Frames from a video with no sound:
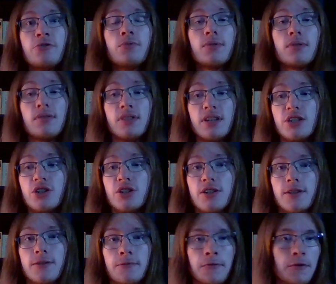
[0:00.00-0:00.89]

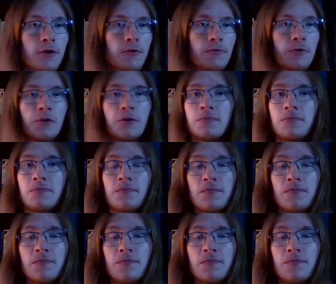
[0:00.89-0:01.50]
religious fervor